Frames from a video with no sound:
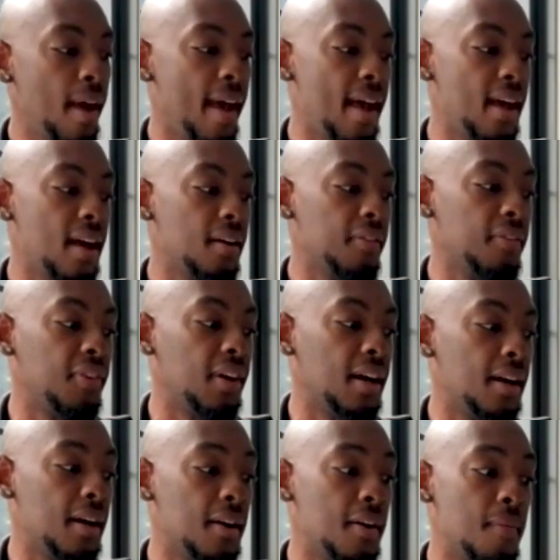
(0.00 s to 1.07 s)
You
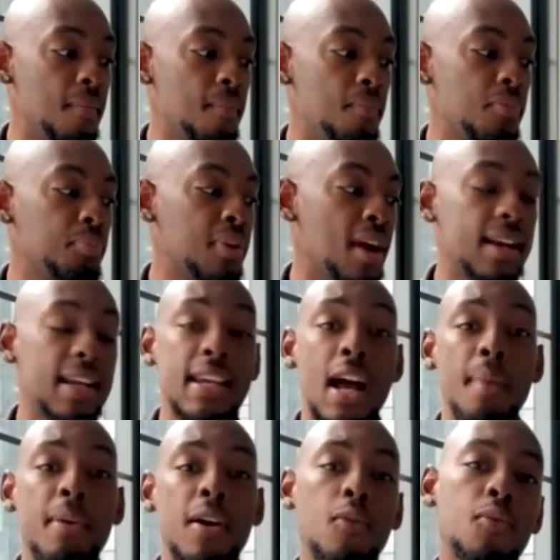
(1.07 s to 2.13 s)
have
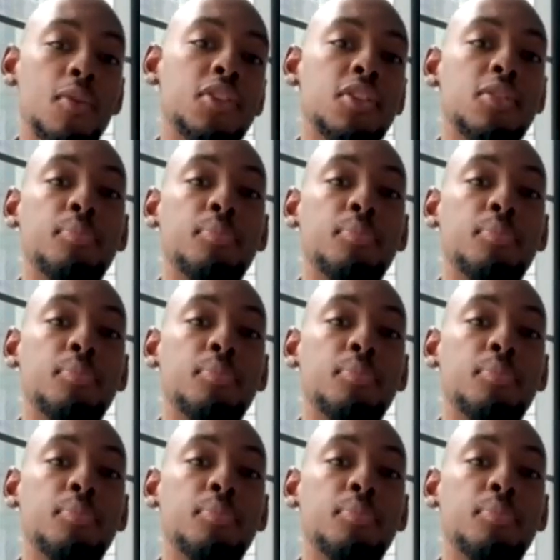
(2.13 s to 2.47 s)
pranayama,